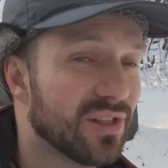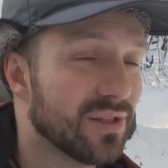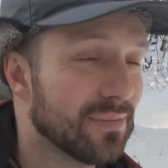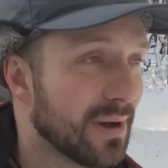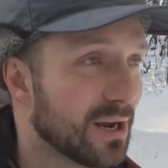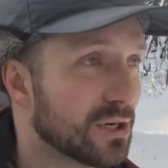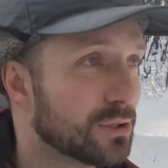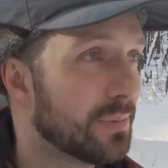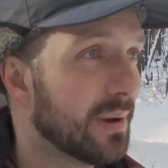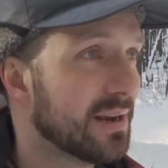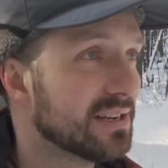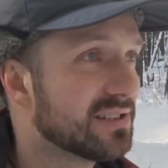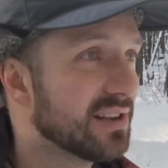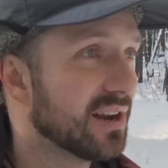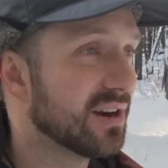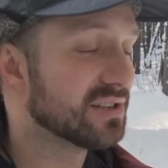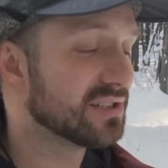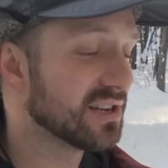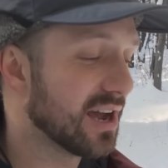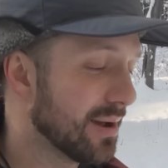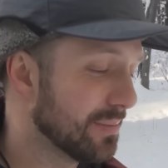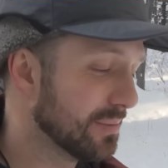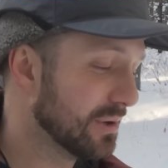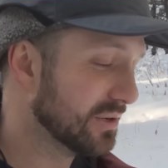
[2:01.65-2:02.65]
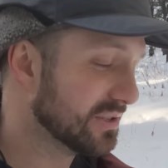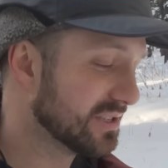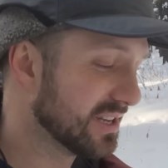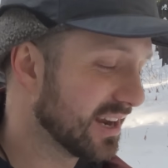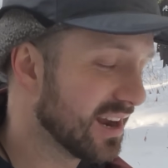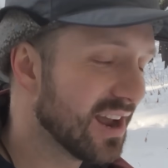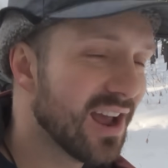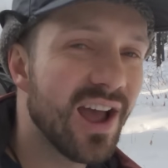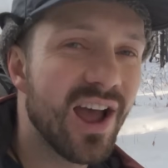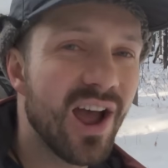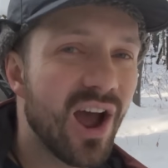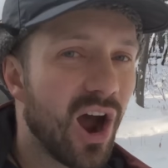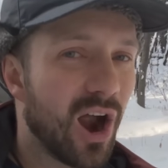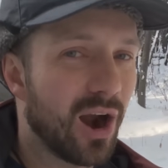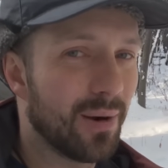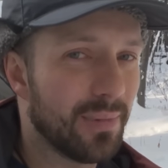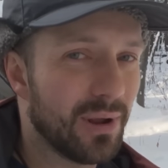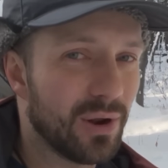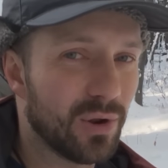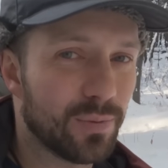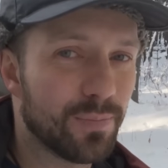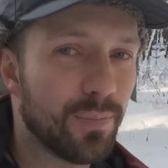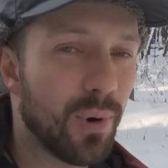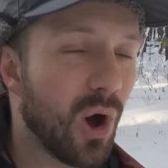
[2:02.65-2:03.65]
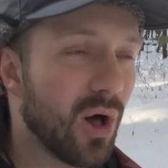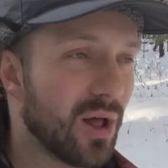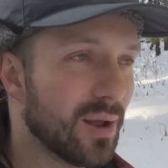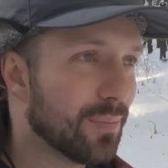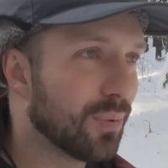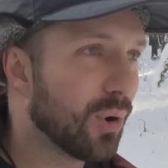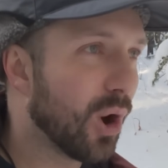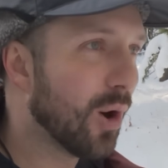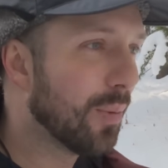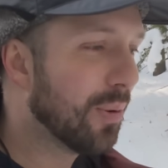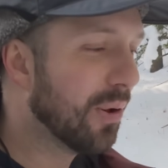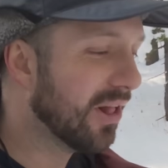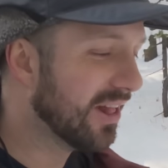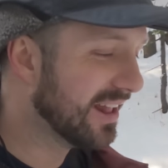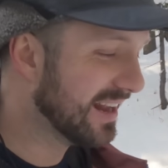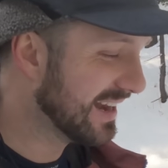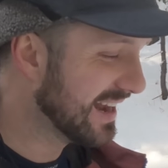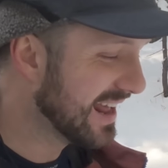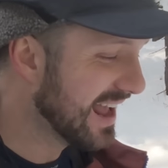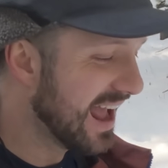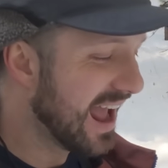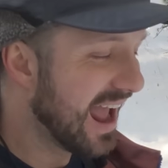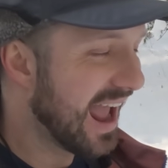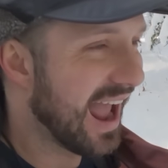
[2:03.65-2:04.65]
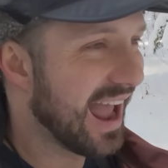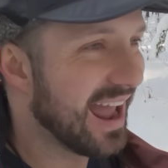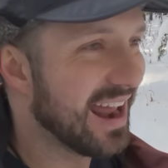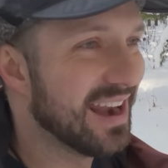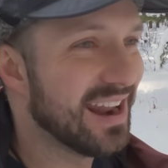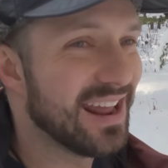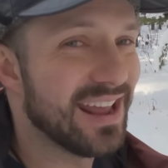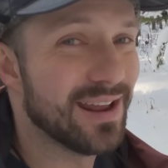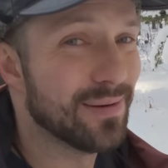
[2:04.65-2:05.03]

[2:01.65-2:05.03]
The mesh base layers I'm using are made of polypropylene, and